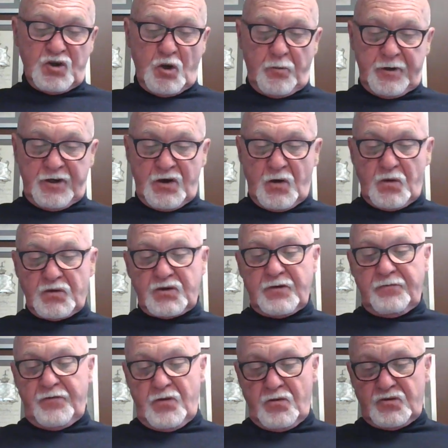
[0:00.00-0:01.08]
Nobody knows.
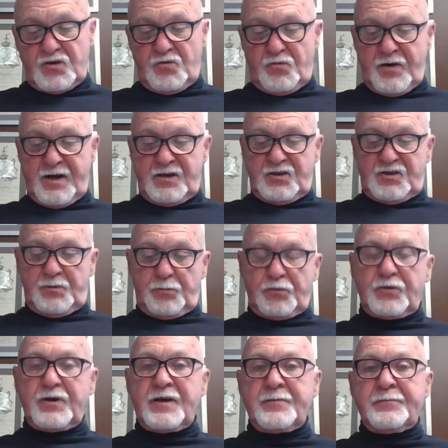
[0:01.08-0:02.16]
Confusion reigns
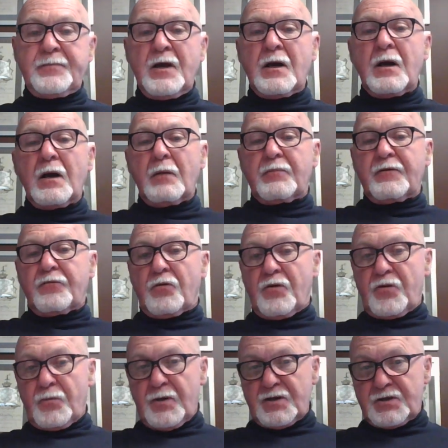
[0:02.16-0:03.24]
supreme before
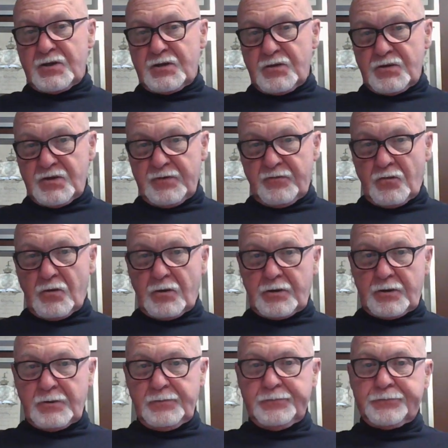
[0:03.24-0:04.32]
the restitution of
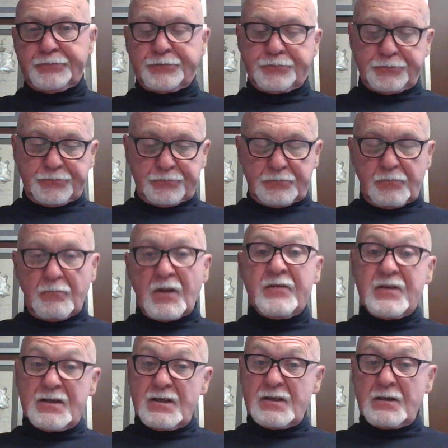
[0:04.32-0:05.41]
order.
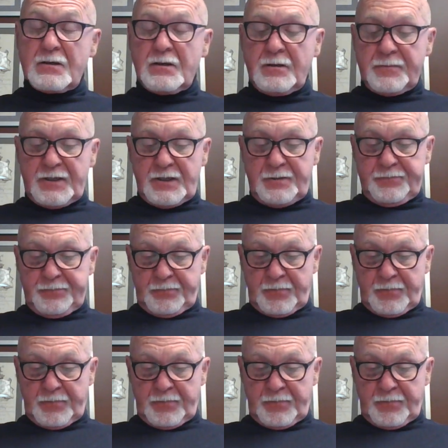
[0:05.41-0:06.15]
This is a comedy.